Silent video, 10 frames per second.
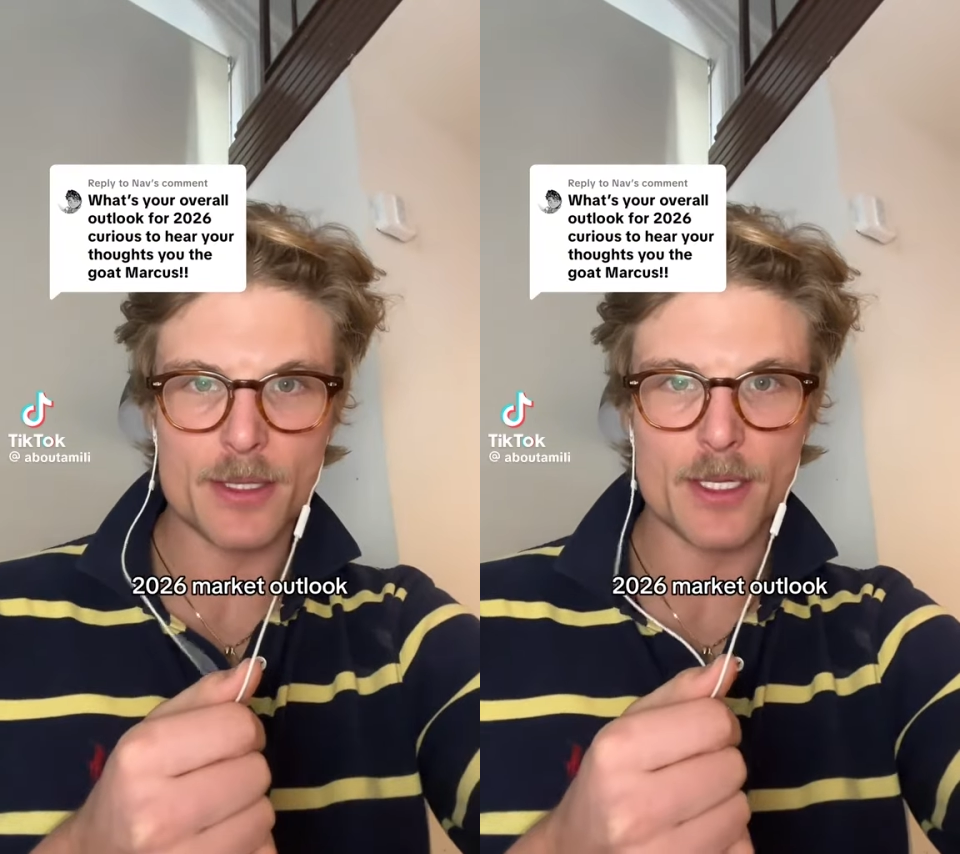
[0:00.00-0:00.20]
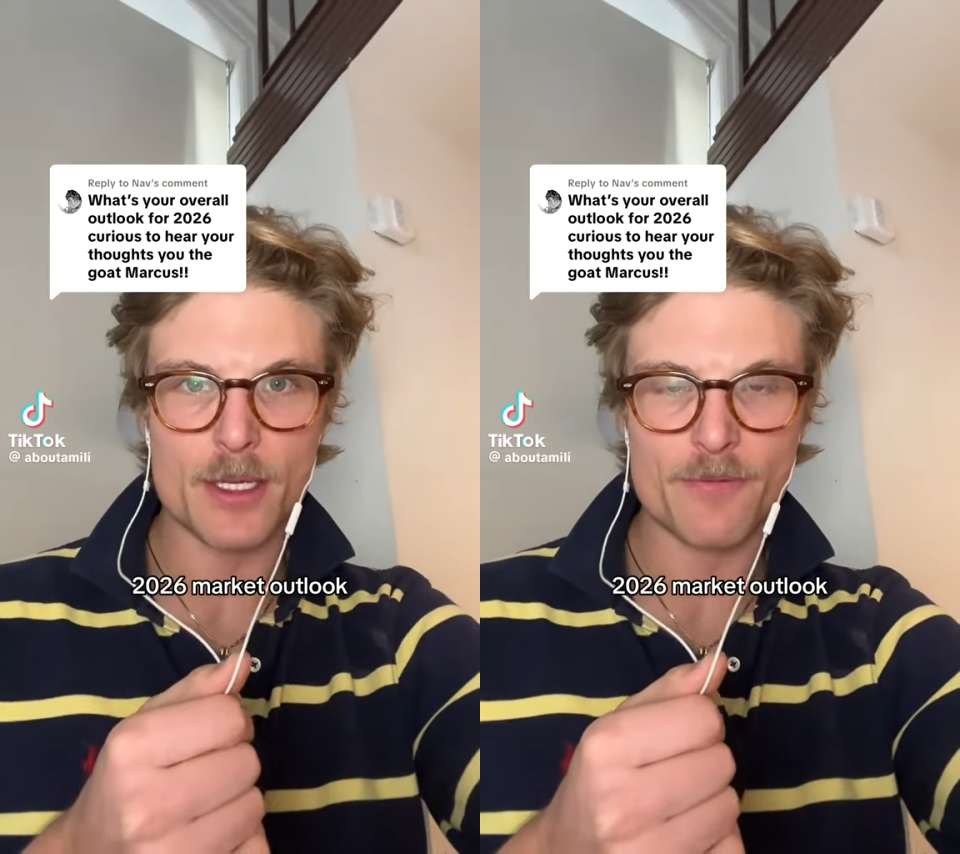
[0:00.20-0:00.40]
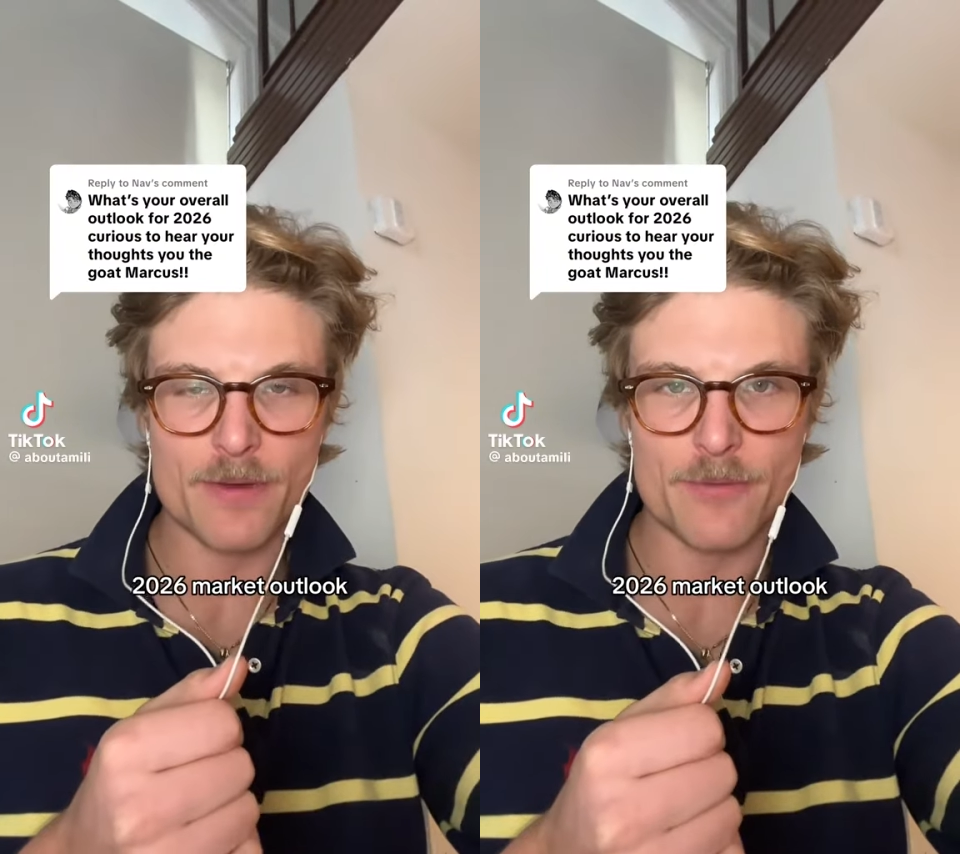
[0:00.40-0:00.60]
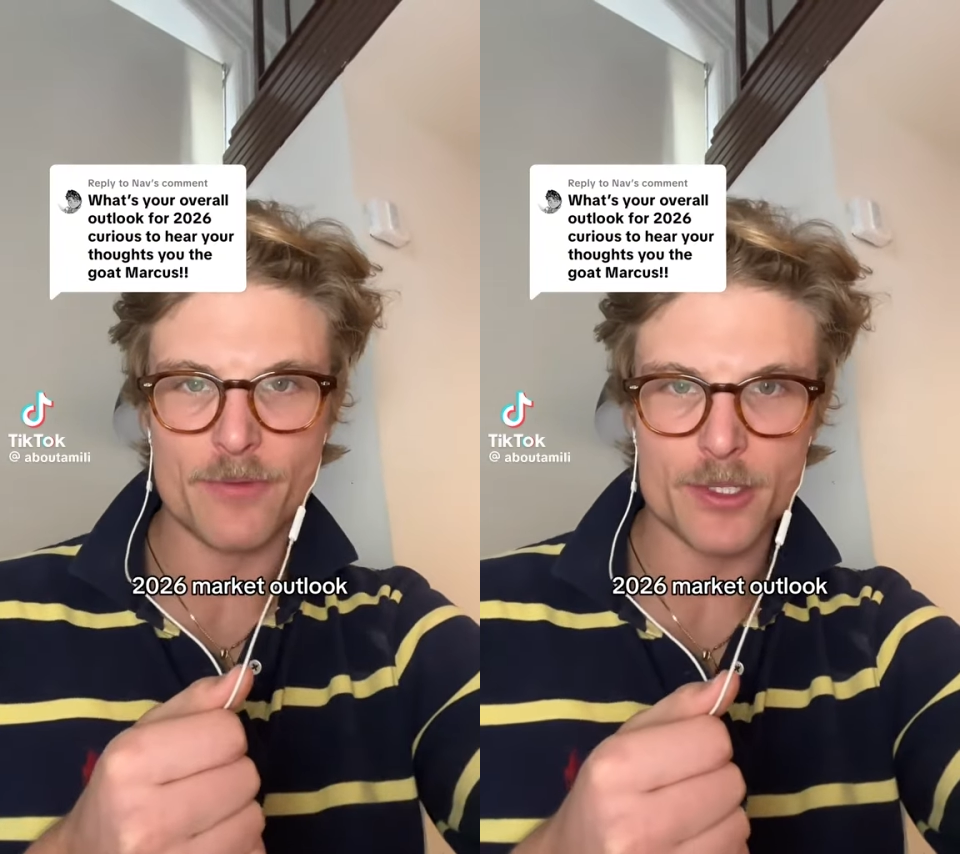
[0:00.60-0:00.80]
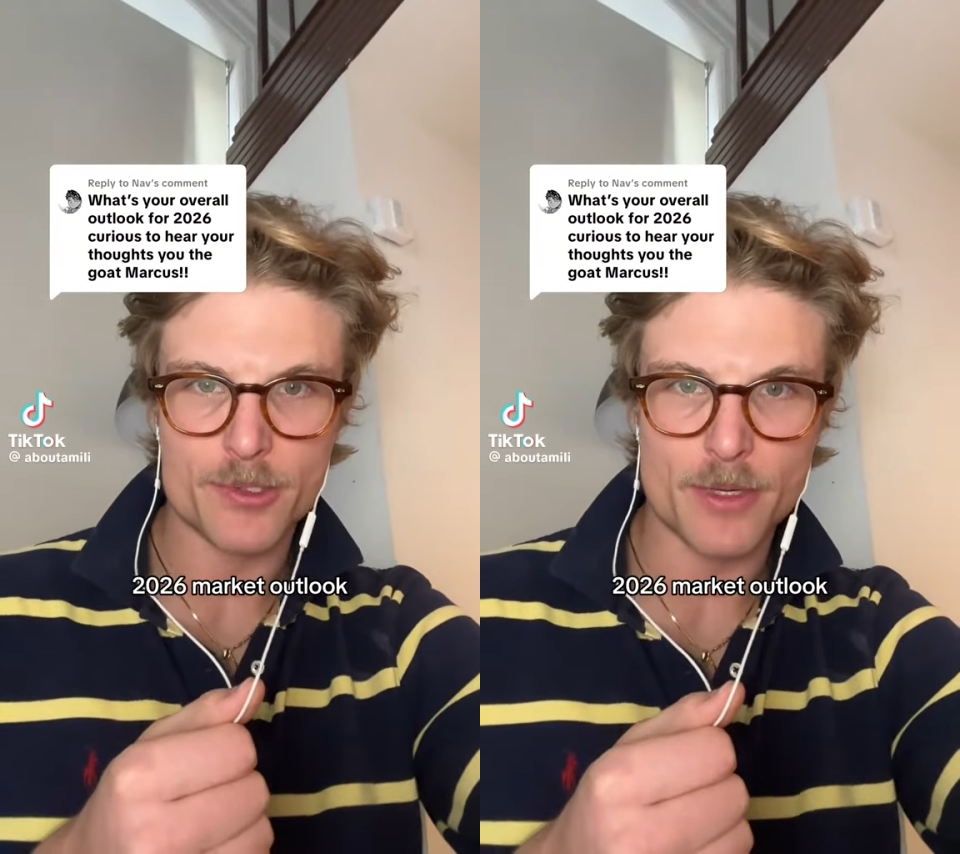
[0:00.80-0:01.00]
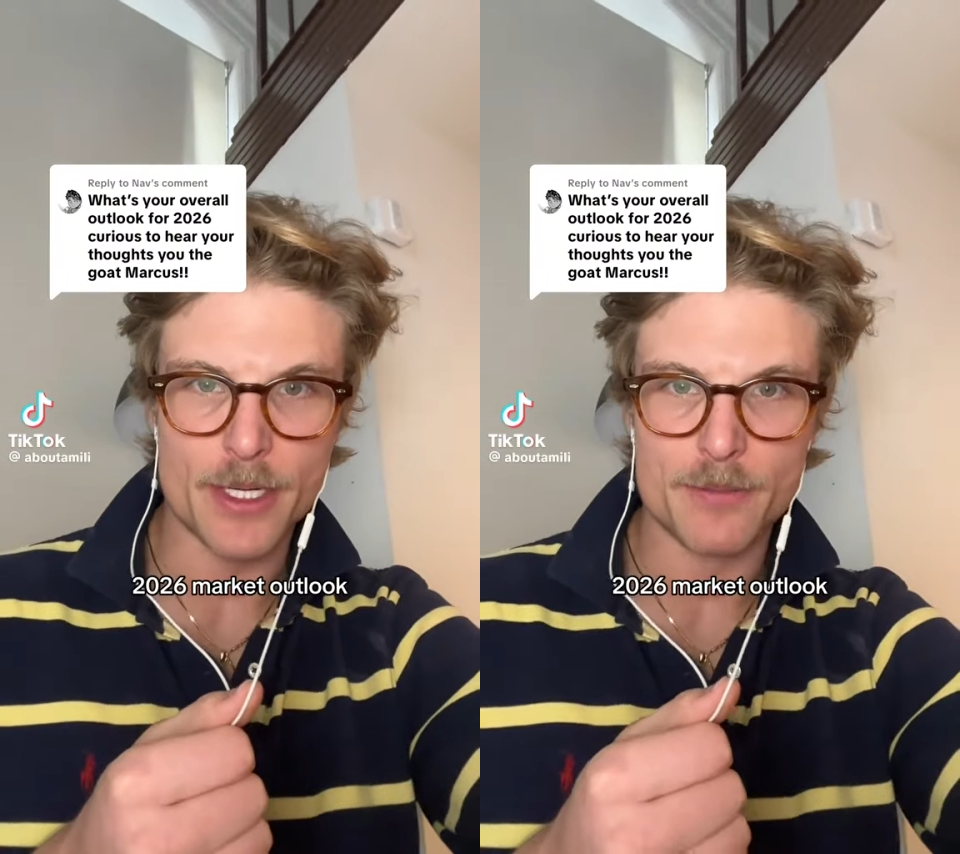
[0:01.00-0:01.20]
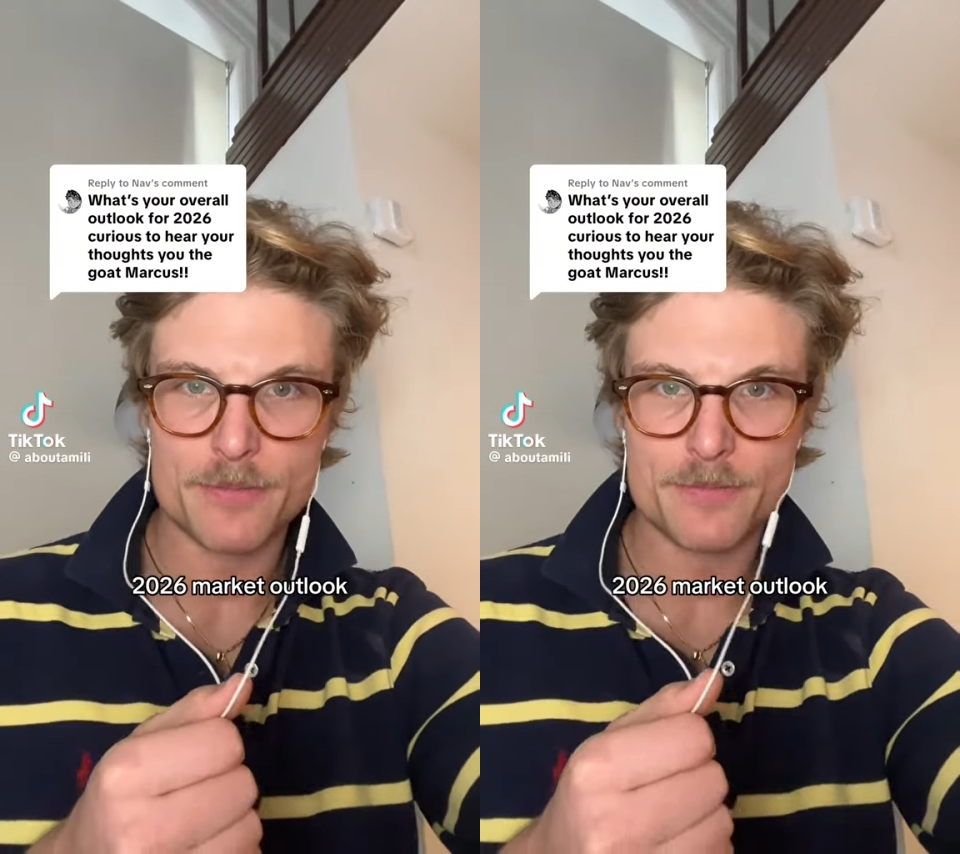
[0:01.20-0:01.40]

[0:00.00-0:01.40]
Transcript: the Fed funds rate.